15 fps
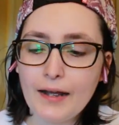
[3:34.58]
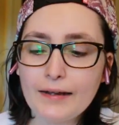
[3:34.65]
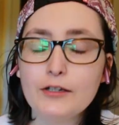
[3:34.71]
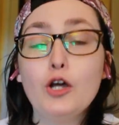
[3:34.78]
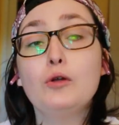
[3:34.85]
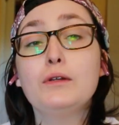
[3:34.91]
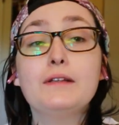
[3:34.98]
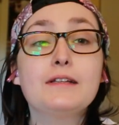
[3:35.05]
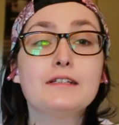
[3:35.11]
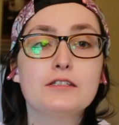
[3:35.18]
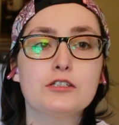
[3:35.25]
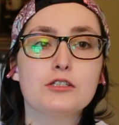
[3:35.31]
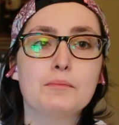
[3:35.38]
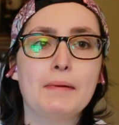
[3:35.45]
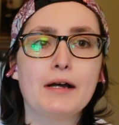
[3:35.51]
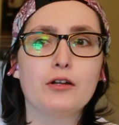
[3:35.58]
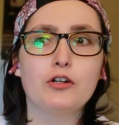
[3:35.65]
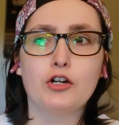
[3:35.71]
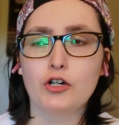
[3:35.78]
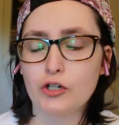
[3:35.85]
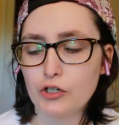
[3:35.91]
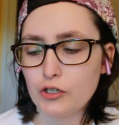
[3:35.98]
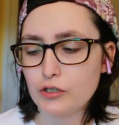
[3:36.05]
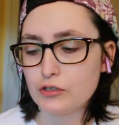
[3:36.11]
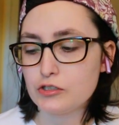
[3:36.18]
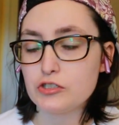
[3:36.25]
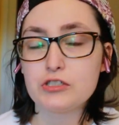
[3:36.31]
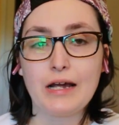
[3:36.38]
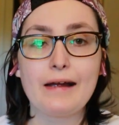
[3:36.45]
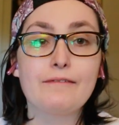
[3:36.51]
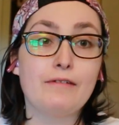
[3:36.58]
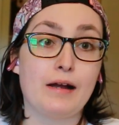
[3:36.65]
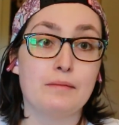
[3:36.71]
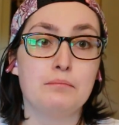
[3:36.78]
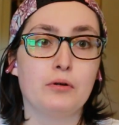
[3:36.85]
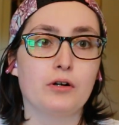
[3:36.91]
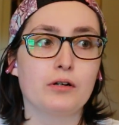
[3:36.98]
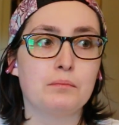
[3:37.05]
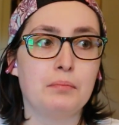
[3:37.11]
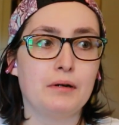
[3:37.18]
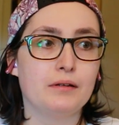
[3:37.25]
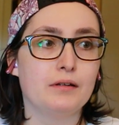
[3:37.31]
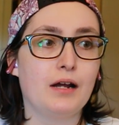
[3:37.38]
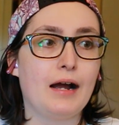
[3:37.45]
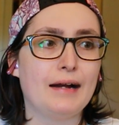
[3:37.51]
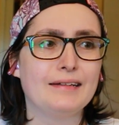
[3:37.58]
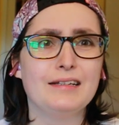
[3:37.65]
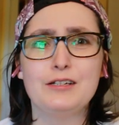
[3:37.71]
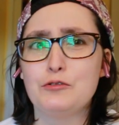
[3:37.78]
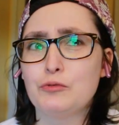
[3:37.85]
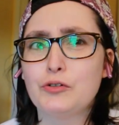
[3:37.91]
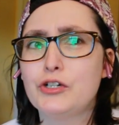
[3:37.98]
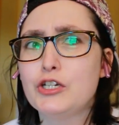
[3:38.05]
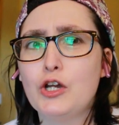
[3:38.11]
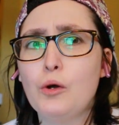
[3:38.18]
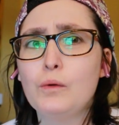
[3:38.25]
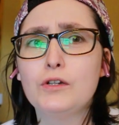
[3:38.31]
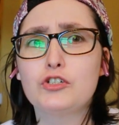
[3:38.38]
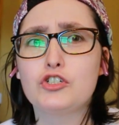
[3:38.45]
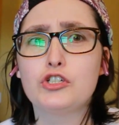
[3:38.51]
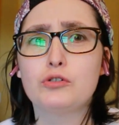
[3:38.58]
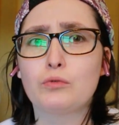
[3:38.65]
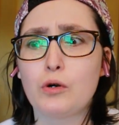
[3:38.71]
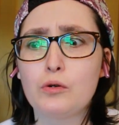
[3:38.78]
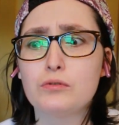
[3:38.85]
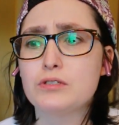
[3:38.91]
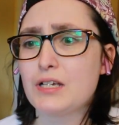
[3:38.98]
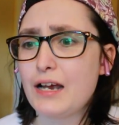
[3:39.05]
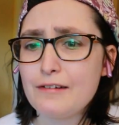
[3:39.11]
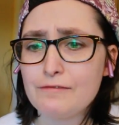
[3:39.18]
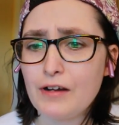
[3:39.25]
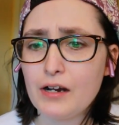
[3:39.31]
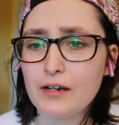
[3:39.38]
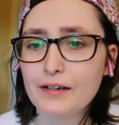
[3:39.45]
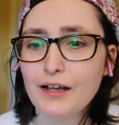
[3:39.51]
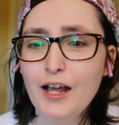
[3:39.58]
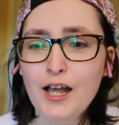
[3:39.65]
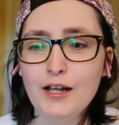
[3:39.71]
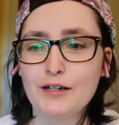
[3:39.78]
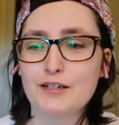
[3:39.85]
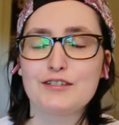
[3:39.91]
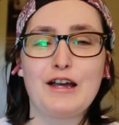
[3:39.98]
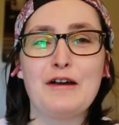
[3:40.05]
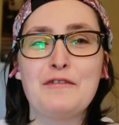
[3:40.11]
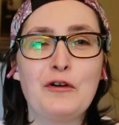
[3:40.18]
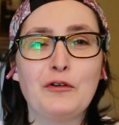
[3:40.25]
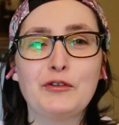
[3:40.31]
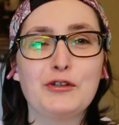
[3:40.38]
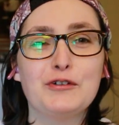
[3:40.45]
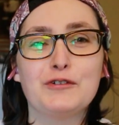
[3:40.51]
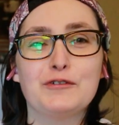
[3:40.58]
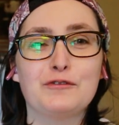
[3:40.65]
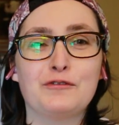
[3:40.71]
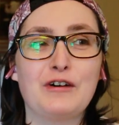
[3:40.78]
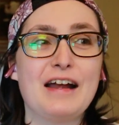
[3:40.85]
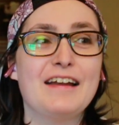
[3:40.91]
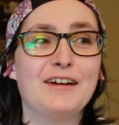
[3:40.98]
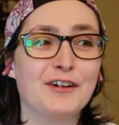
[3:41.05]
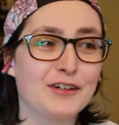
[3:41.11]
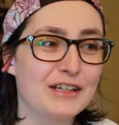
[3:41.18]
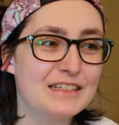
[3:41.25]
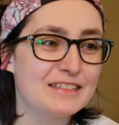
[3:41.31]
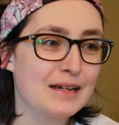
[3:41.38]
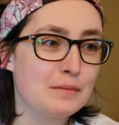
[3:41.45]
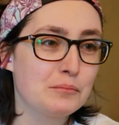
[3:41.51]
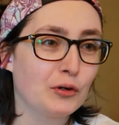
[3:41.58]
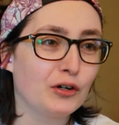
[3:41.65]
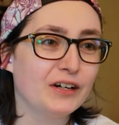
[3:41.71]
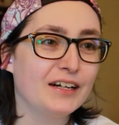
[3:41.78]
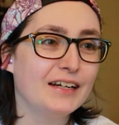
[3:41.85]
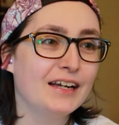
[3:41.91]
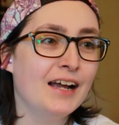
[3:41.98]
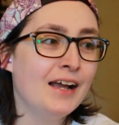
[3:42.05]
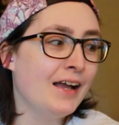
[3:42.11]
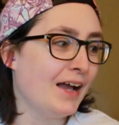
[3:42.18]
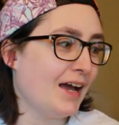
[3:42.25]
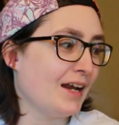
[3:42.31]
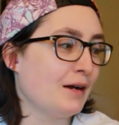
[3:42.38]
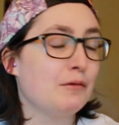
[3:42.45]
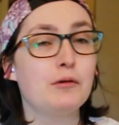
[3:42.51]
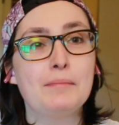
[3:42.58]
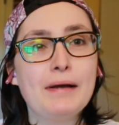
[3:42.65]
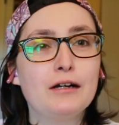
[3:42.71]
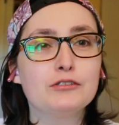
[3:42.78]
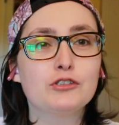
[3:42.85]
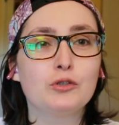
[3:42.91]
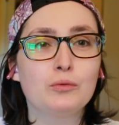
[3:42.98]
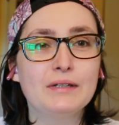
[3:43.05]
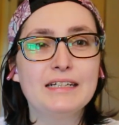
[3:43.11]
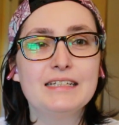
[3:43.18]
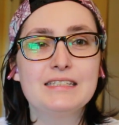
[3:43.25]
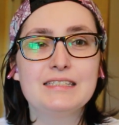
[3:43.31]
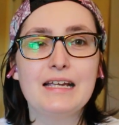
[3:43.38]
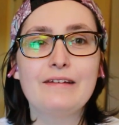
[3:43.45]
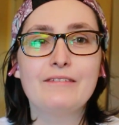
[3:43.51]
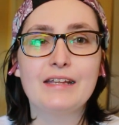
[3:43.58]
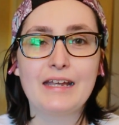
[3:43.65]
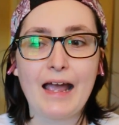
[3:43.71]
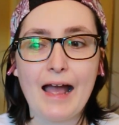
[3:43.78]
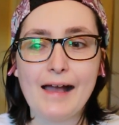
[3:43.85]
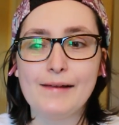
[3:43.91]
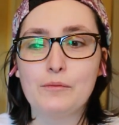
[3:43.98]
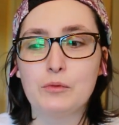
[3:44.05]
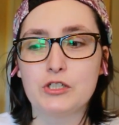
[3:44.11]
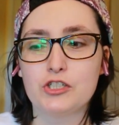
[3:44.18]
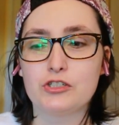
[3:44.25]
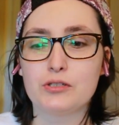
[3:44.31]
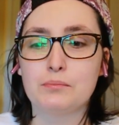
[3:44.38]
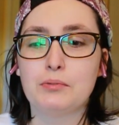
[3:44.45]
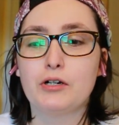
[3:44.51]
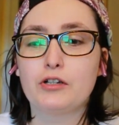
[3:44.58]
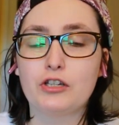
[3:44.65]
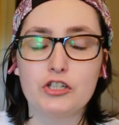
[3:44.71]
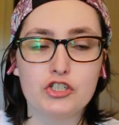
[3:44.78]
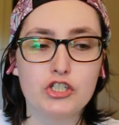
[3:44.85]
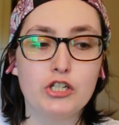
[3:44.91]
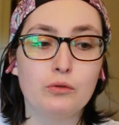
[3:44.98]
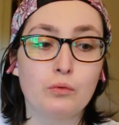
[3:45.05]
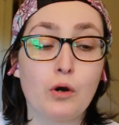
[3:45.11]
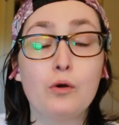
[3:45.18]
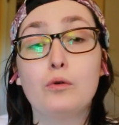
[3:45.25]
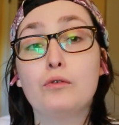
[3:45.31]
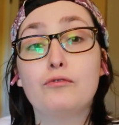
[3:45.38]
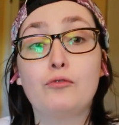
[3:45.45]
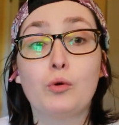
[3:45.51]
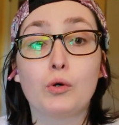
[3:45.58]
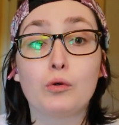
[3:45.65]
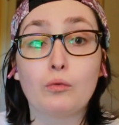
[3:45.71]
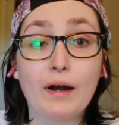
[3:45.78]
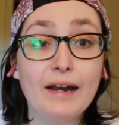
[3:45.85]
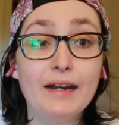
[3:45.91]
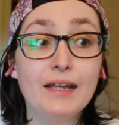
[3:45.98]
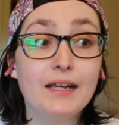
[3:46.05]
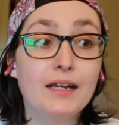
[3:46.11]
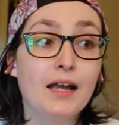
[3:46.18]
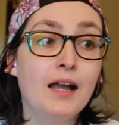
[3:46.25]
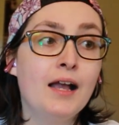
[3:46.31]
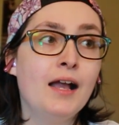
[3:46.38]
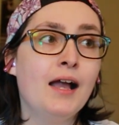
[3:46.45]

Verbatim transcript: I know that this is about her sci fi book, but I didn't really know that she wrote sci fi because I've only read her contemporary and I'm about to read Save the Cat, which is a book that she wrote for writing.